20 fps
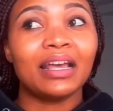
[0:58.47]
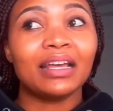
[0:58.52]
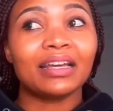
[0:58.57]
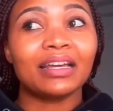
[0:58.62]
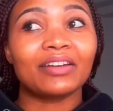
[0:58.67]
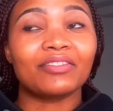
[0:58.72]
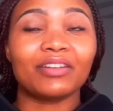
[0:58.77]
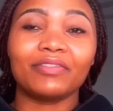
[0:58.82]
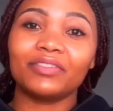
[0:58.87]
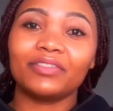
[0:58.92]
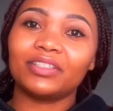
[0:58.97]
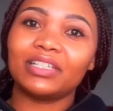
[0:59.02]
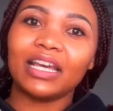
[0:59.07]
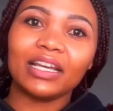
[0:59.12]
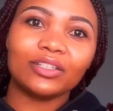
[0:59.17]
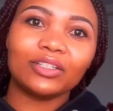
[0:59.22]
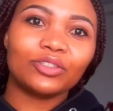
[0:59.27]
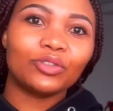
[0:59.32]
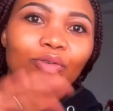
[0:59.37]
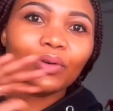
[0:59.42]

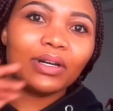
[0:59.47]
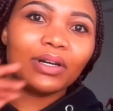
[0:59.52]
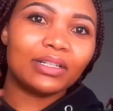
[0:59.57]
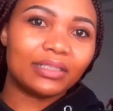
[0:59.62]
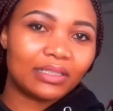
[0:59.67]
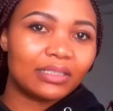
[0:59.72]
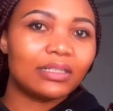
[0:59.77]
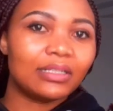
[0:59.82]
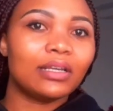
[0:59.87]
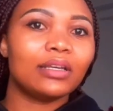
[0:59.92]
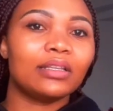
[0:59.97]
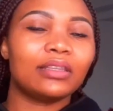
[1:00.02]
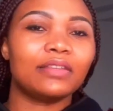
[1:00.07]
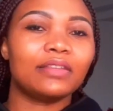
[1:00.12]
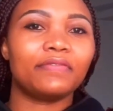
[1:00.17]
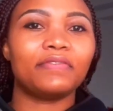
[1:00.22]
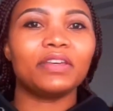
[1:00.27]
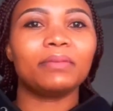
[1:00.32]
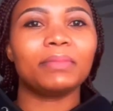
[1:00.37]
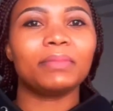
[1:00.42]
gravitate towards the
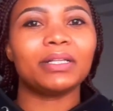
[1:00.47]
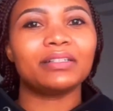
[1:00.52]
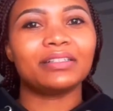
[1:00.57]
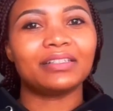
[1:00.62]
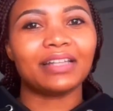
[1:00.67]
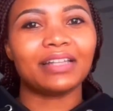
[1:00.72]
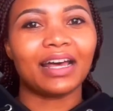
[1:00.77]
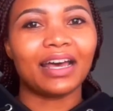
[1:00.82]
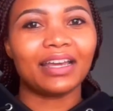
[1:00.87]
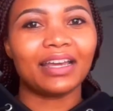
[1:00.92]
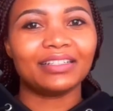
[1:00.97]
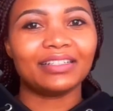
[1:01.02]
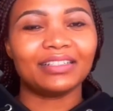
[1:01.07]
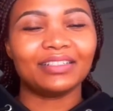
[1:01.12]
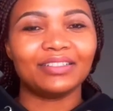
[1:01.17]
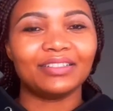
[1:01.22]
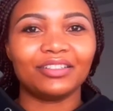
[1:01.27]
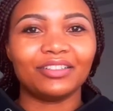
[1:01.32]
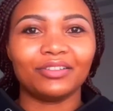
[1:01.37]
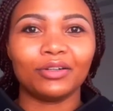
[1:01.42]
female side,
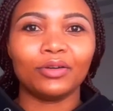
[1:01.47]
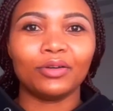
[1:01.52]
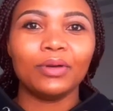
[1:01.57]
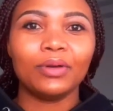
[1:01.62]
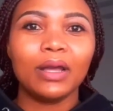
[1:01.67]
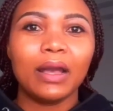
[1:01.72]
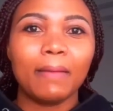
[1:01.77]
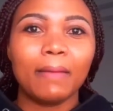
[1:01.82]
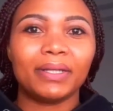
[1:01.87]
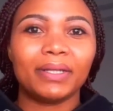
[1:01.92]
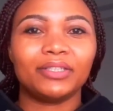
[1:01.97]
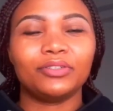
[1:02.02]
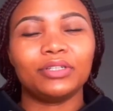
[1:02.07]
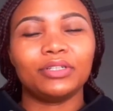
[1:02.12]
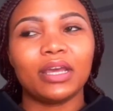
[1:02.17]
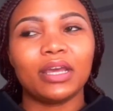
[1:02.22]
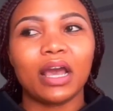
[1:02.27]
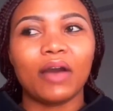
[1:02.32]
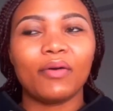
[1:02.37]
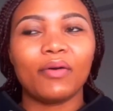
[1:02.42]
you know. But
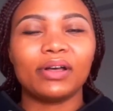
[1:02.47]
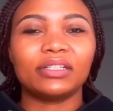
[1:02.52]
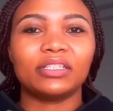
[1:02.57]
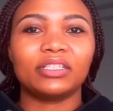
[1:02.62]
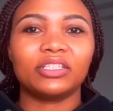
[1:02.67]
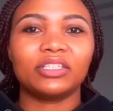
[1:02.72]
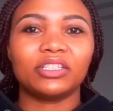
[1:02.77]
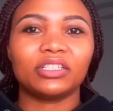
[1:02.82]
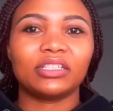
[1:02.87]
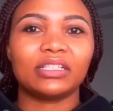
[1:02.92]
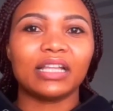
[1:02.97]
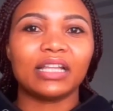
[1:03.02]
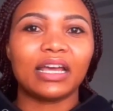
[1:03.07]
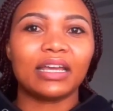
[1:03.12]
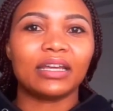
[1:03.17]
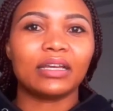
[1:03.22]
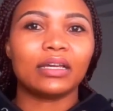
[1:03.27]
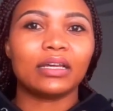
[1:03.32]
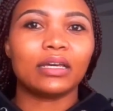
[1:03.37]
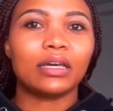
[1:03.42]
today I was just
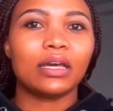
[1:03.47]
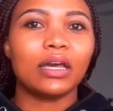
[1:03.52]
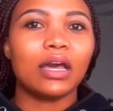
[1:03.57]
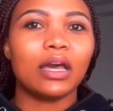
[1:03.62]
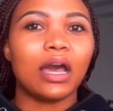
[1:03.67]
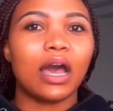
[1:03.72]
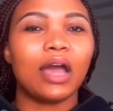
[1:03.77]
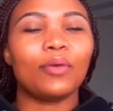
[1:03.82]
like, I